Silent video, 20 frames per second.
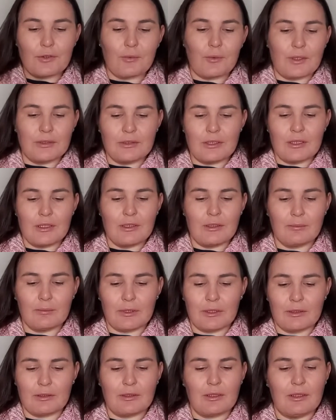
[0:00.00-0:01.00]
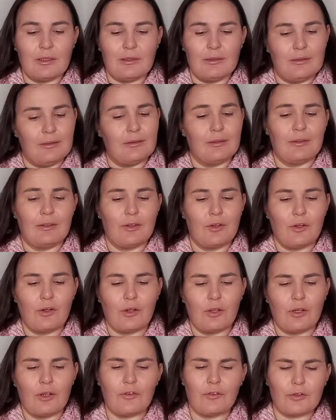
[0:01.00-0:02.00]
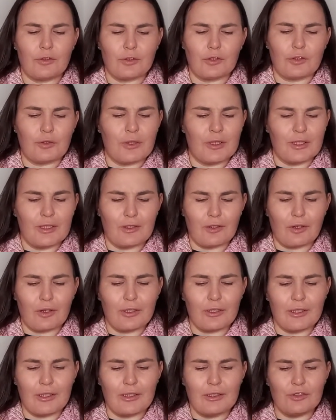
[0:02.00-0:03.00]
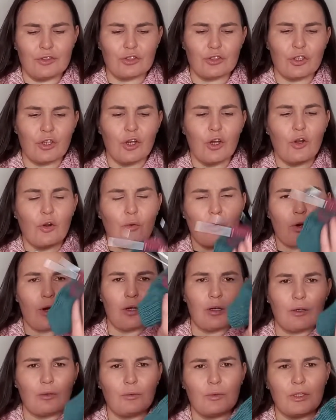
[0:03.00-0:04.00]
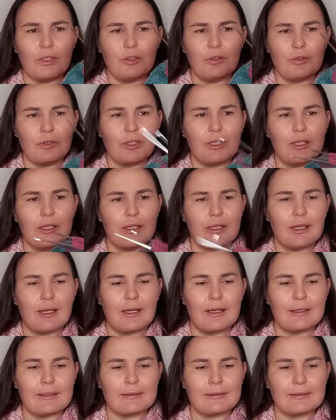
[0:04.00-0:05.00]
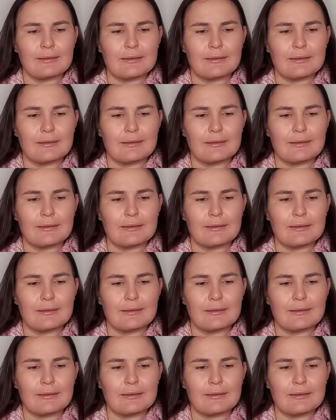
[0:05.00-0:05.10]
wondering, but then if you're doing 9-inch, why are we looking at